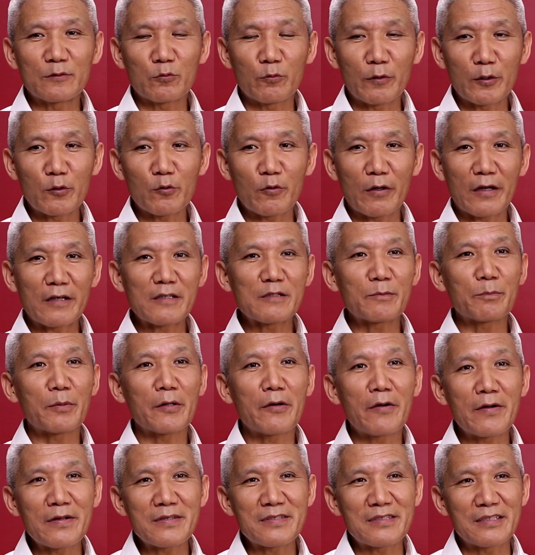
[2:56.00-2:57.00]
when you
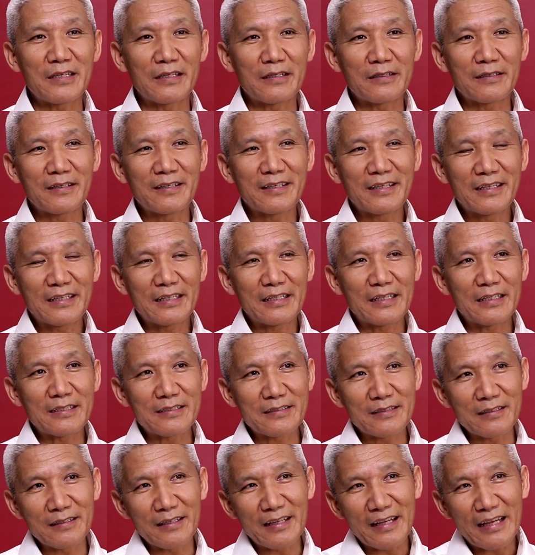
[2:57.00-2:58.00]
experience it,
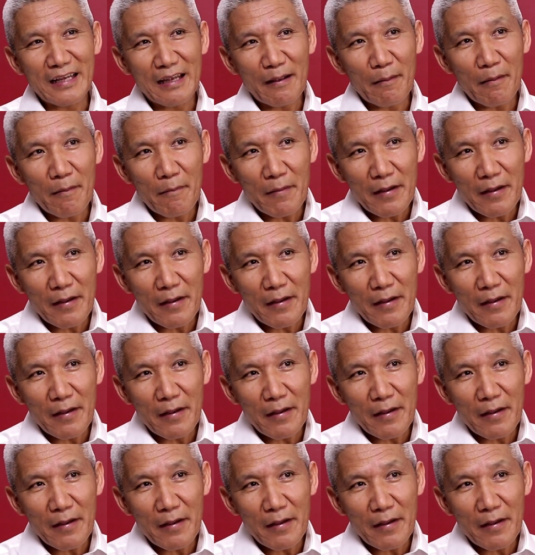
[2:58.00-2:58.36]
it's an